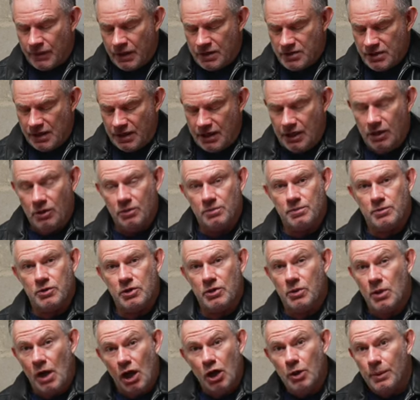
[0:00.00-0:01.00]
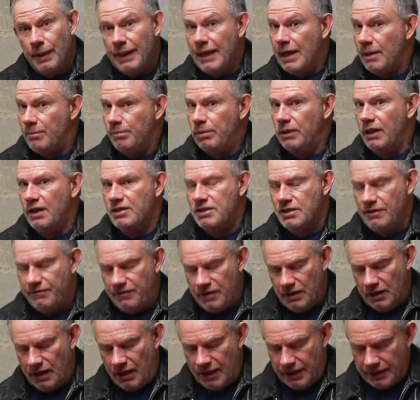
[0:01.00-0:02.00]
So they'll do OEM plus if
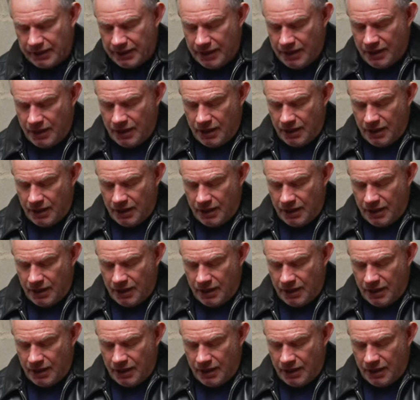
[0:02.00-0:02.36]
you like.